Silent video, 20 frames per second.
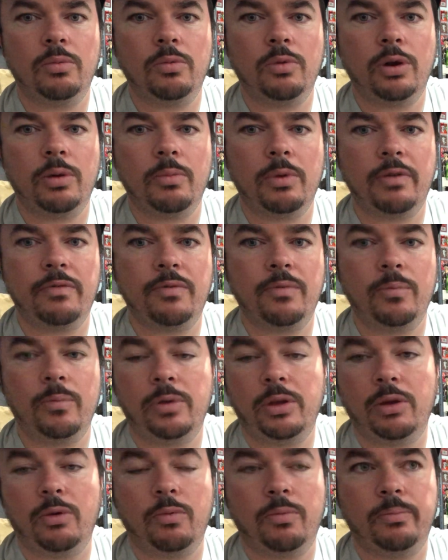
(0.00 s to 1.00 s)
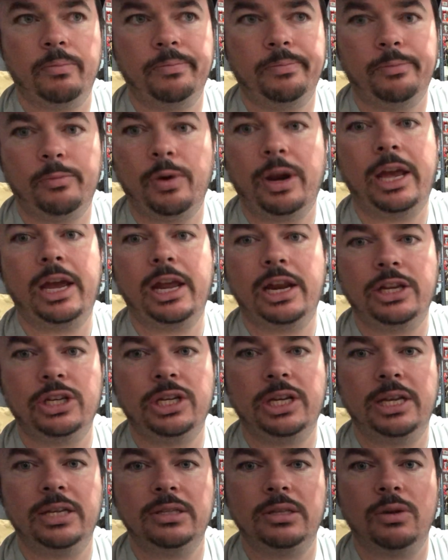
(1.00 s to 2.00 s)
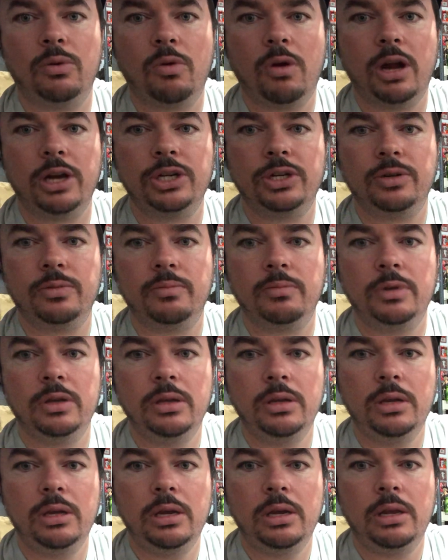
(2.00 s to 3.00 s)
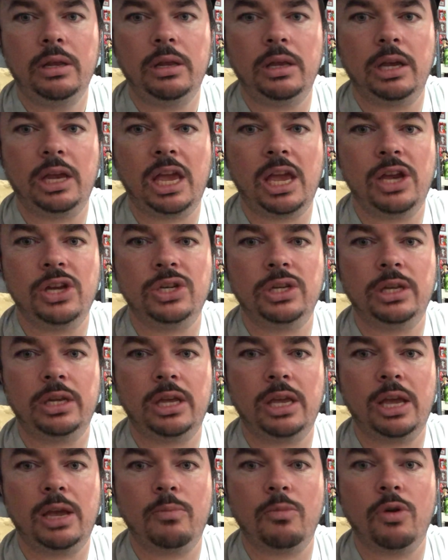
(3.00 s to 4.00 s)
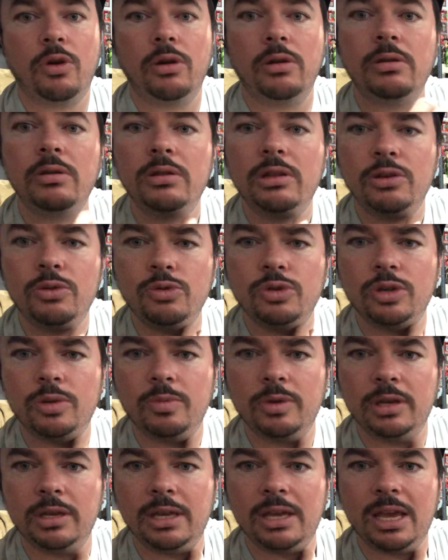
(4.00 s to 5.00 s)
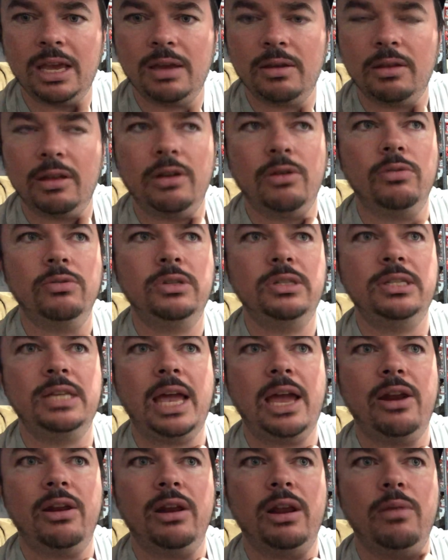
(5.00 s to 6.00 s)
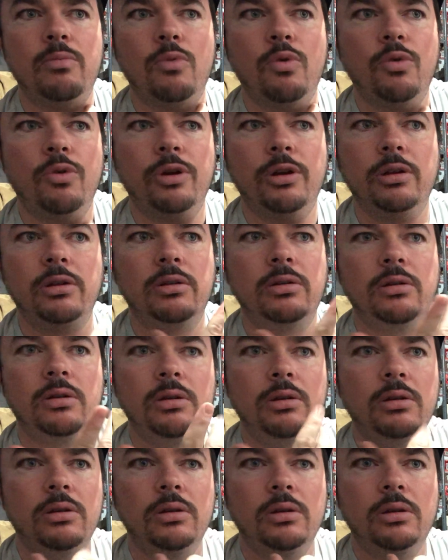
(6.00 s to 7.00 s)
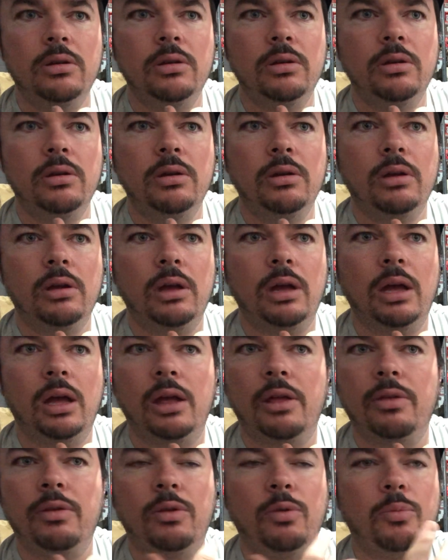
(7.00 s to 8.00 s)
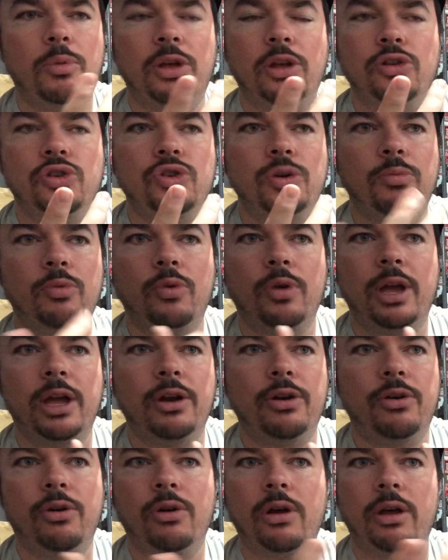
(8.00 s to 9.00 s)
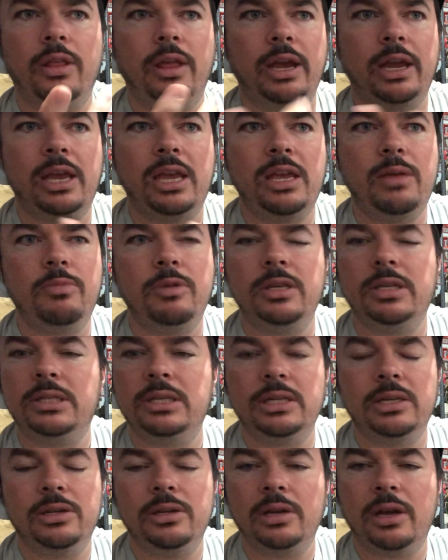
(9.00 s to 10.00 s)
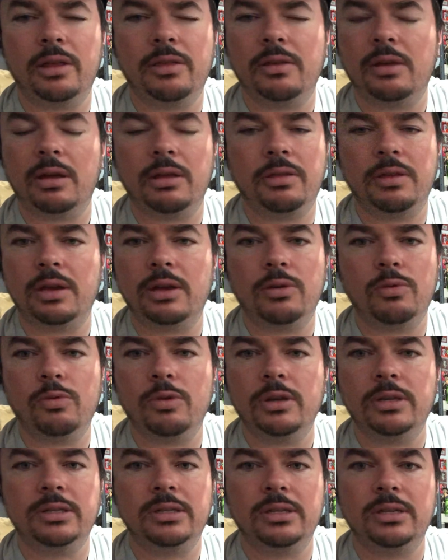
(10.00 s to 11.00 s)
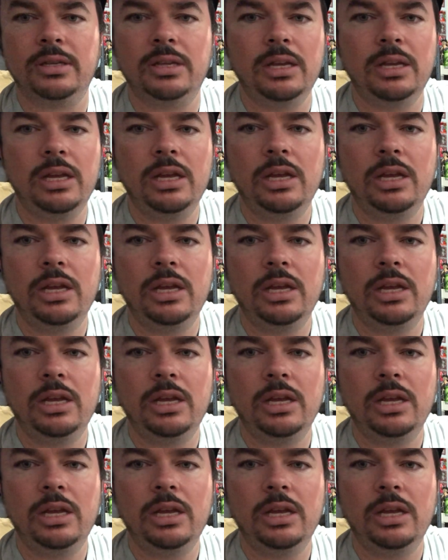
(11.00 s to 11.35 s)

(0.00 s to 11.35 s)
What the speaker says: one of my, when I got a chance to watch them, and occasionally came on. They used to be Saturday morning. It'll be a triple header on like ABC, I think it was, and